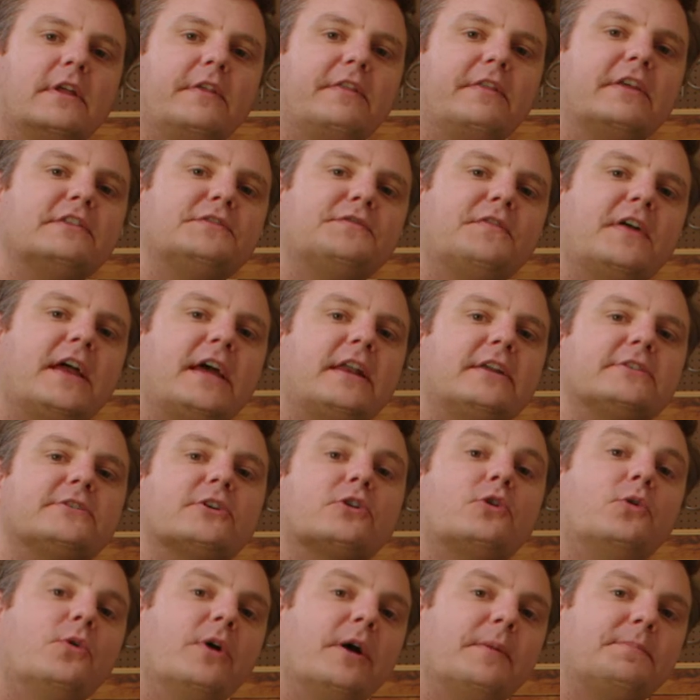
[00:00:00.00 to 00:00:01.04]
This fan is
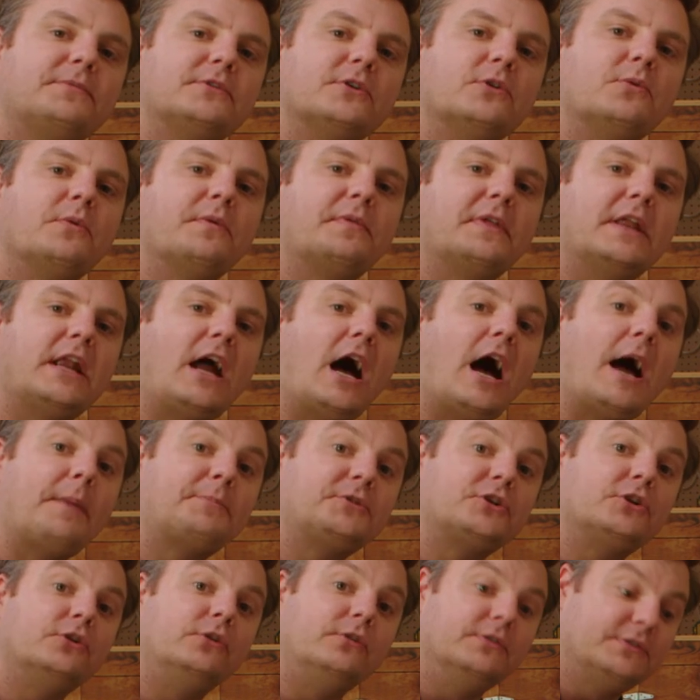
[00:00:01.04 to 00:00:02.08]
equipped with an
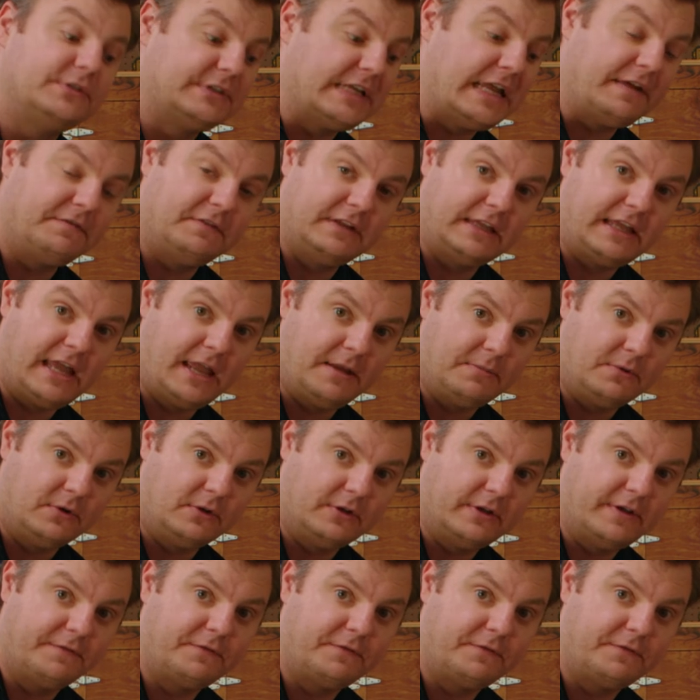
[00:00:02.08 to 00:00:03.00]
optional safety cable.